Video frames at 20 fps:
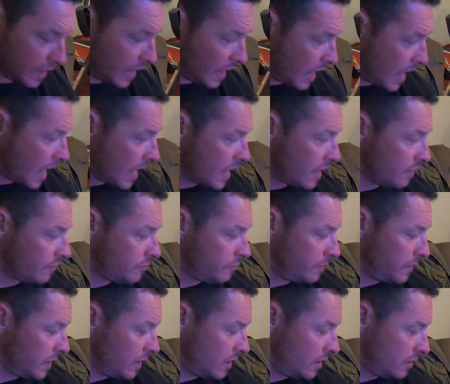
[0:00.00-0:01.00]
and I have
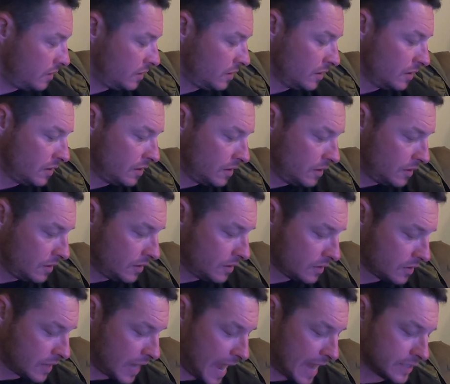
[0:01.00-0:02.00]
been
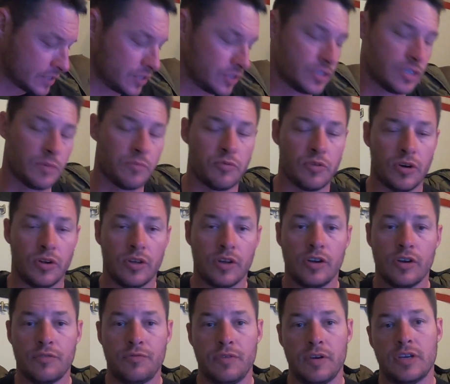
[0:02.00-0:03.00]
catching some really
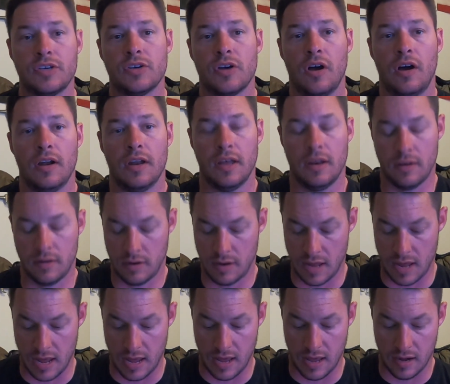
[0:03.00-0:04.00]
good fish on it,
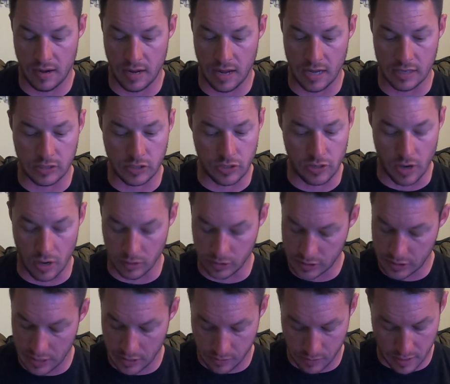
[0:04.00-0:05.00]
and it's no
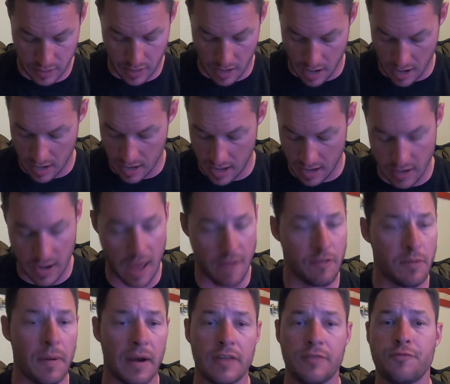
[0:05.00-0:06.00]
secret, and
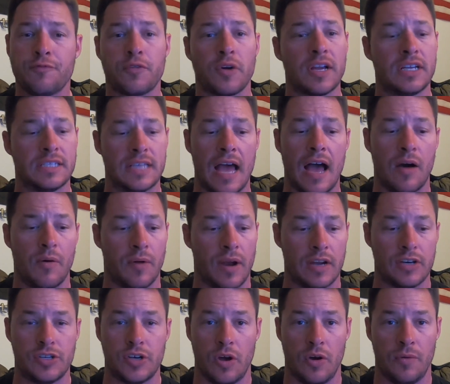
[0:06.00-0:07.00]
everybody freaks out when
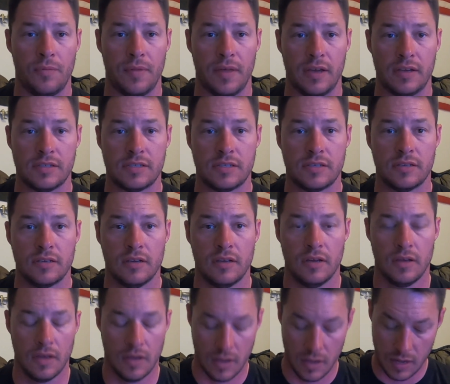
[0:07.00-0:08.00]
I show them this.
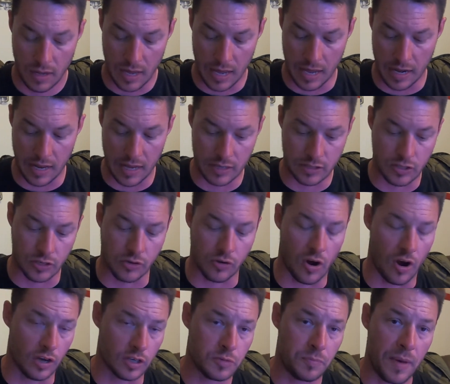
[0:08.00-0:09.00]
It is the
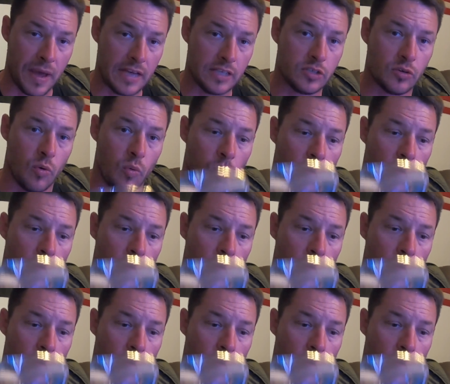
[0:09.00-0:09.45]
Crossbaits